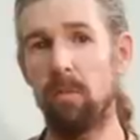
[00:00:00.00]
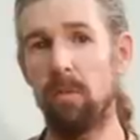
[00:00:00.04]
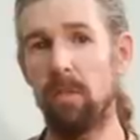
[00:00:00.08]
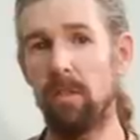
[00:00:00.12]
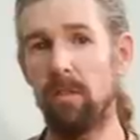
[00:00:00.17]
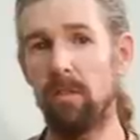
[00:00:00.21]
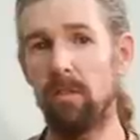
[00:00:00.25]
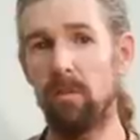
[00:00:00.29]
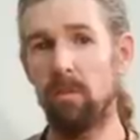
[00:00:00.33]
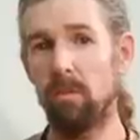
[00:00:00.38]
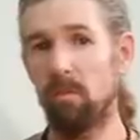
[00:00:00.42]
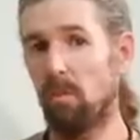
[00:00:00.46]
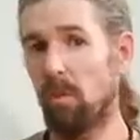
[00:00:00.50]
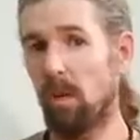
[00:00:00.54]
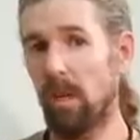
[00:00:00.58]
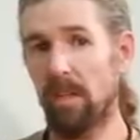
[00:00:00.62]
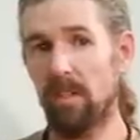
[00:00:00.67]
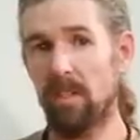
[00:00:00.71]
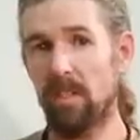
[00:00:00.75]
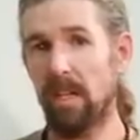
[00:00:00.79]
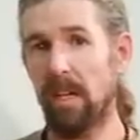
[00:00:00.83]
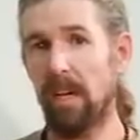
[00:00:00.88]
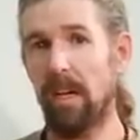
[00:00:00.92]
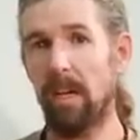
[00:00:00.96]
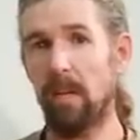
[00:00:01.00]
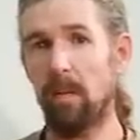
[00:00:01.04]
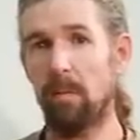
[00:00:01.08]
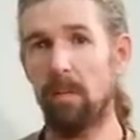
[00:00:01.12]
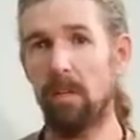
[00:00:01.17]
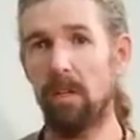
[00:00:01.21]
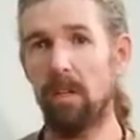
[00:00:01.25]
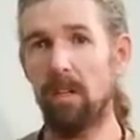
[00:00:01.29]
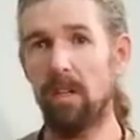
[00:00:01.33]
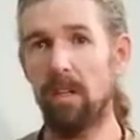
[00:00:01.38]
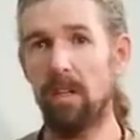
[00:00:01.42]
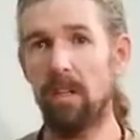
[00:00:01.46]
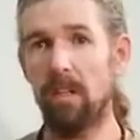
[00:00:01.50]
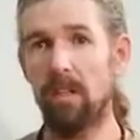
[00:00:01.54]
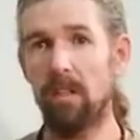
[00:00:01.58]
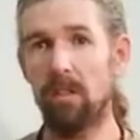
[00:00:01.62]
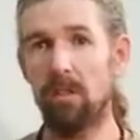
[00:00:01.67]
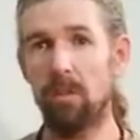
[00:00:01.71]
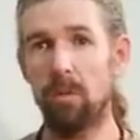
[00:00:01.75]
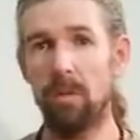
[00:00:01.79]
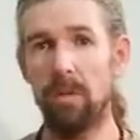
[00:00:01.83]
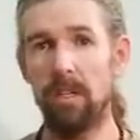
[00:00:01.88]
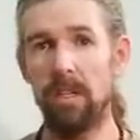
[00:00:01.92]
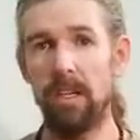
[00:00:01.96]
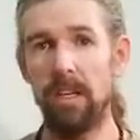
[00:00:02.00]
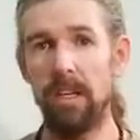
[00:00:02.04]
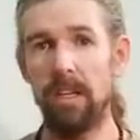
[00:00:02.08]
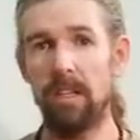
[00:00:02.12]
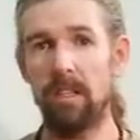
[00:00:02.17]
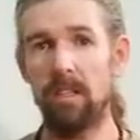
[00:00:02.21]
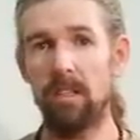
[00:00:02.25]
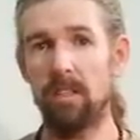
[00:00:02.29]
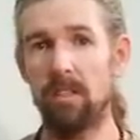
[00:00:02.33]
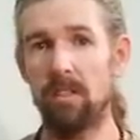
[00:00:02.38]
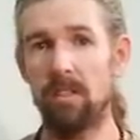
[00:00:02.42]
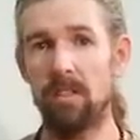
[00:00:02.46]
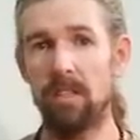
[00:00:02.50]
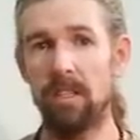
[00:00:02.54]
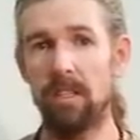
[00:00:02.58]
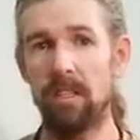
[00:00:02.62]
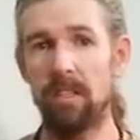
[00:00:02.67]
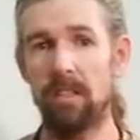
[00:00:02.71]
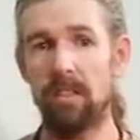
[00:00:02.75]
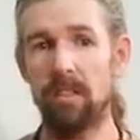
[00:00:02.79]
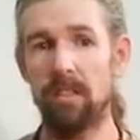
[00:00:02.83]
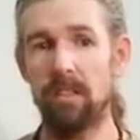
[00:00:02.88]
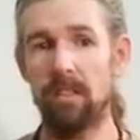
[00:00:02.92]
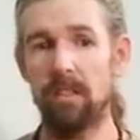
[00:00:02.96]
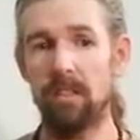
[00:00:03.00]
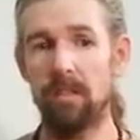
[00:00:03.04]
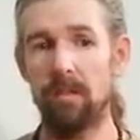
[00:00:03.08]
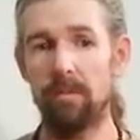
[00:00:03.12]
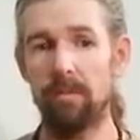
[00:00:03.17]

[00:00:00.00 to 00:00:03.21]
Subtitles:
we've watched that happen on 120 acres, and